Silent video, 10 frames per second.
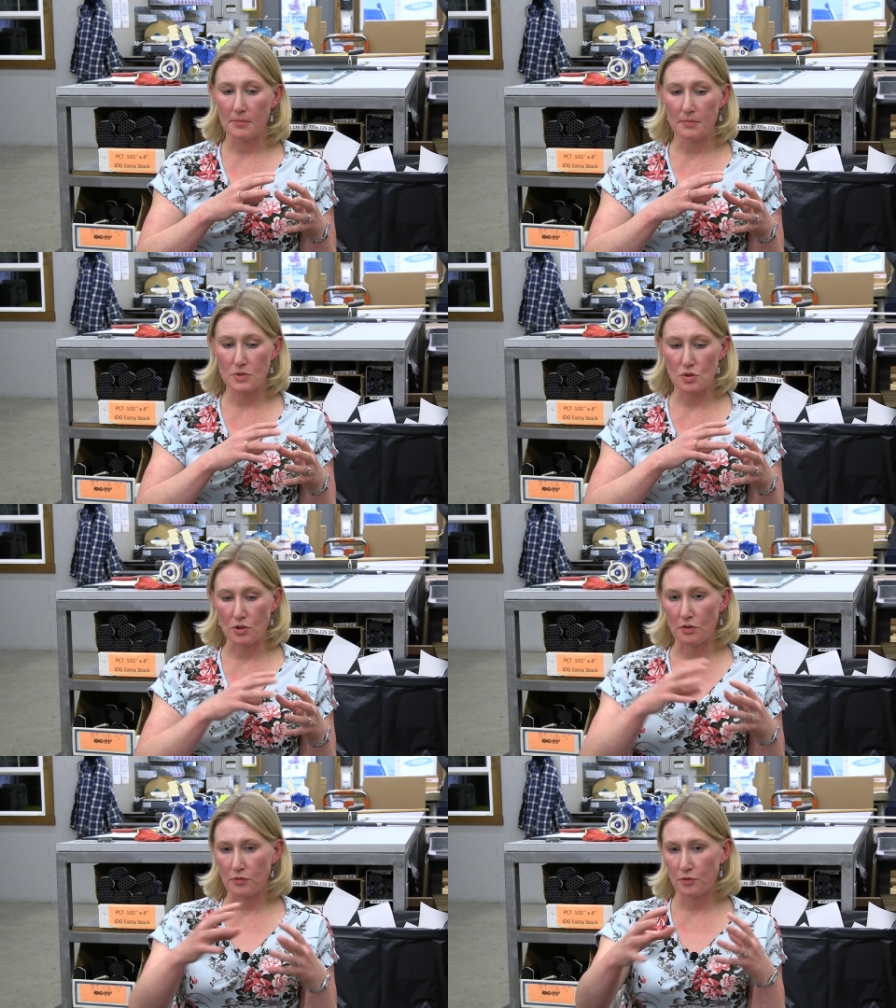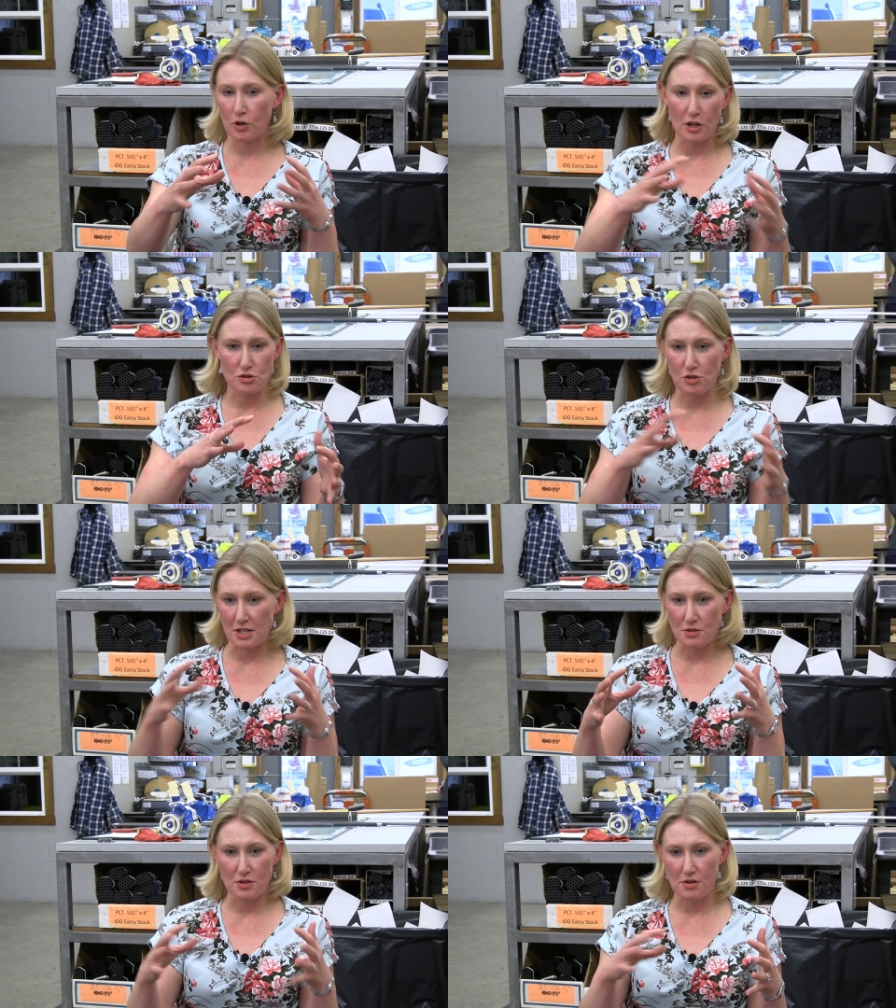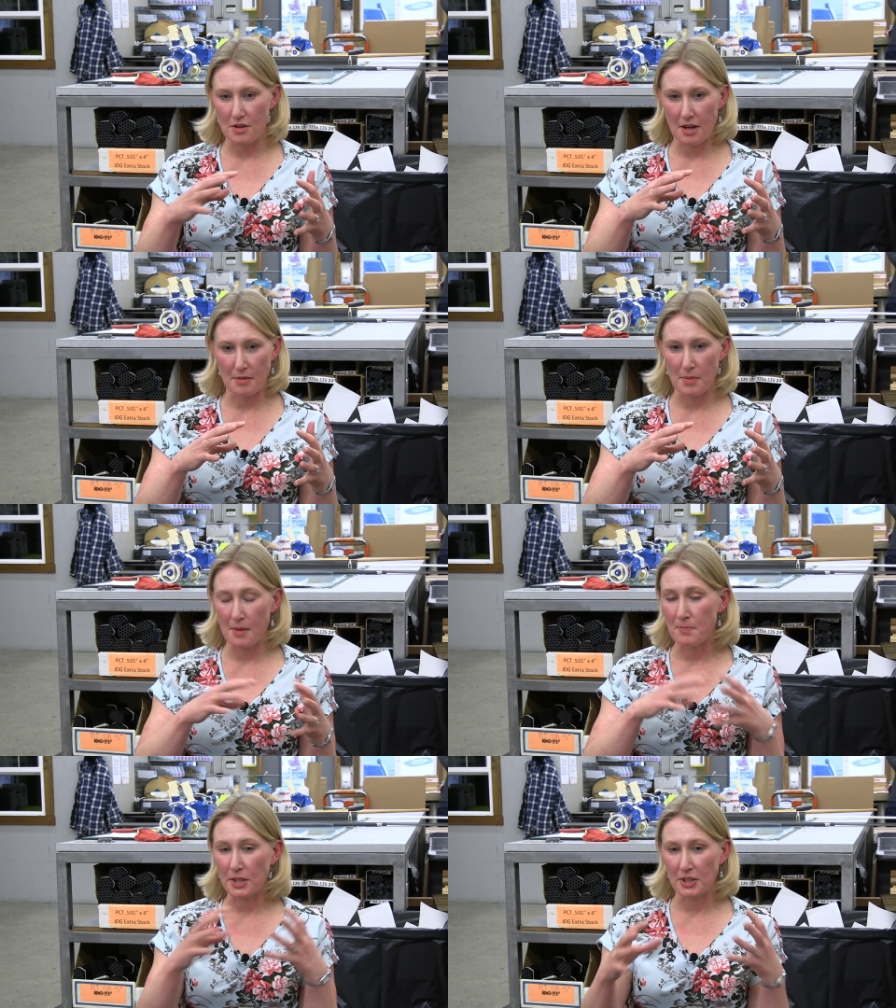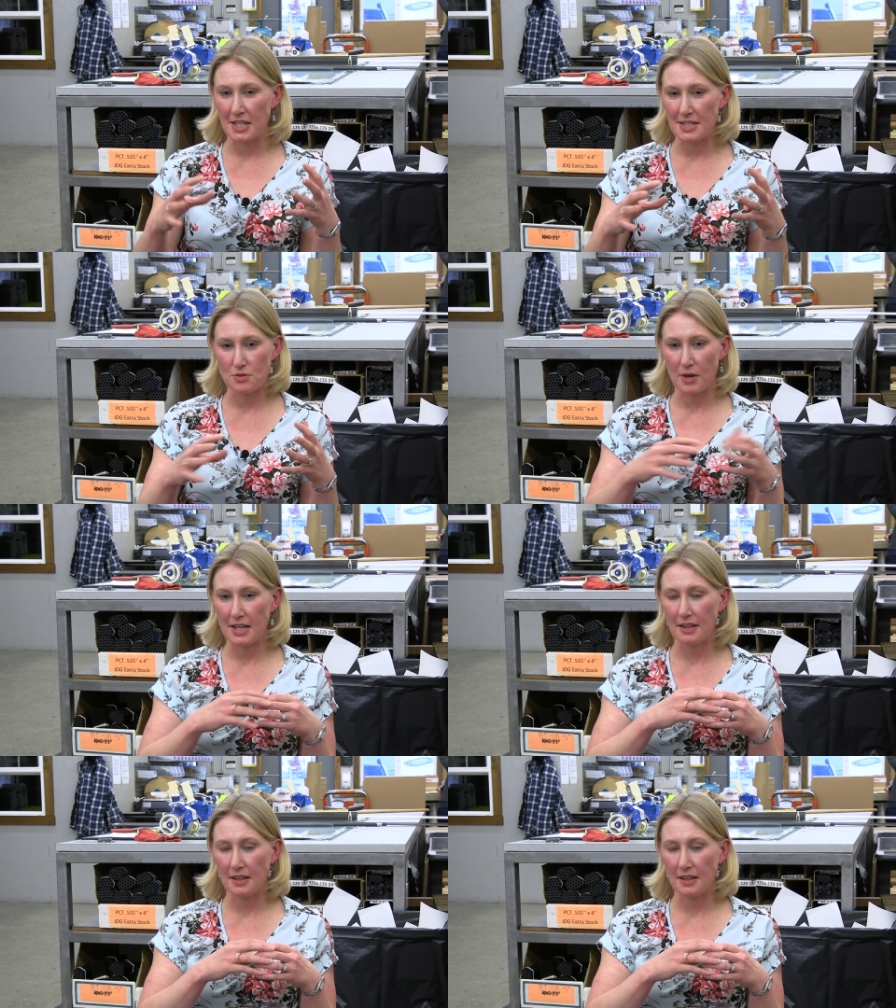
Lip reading: sort of cross-trained abilities, right?